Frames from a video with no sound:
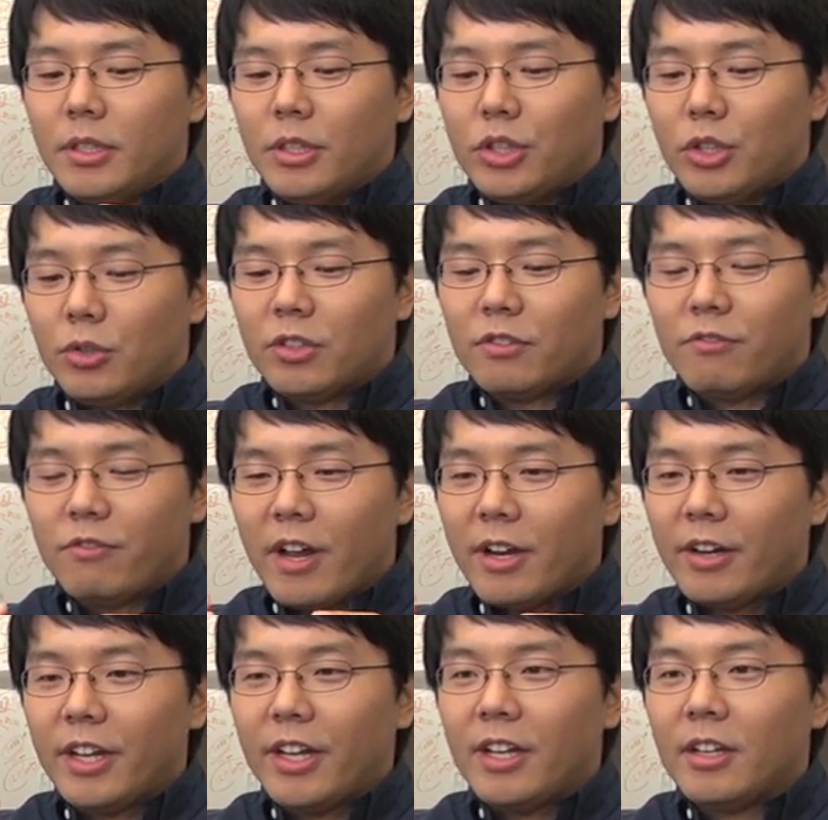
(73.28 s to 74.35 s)
shows
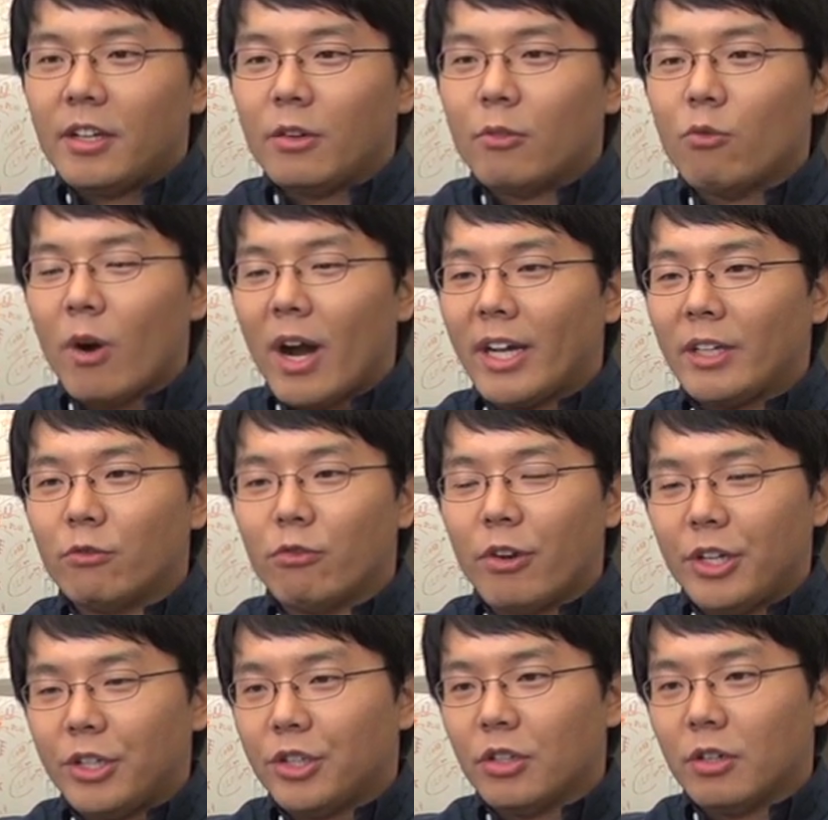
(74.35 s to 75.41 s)
very wide
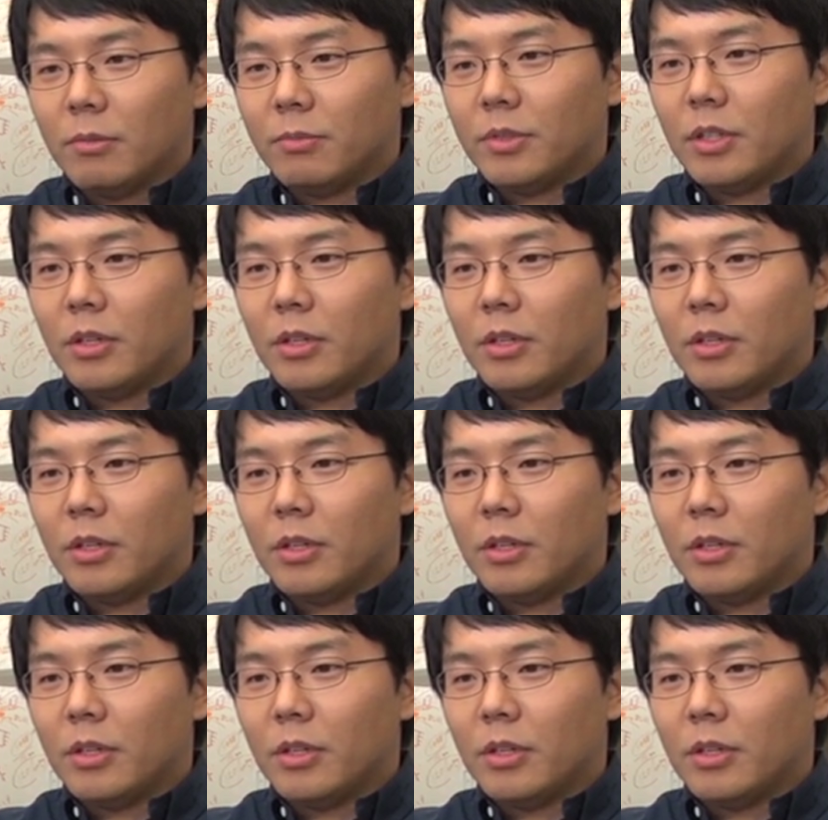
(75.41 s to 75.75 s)
range of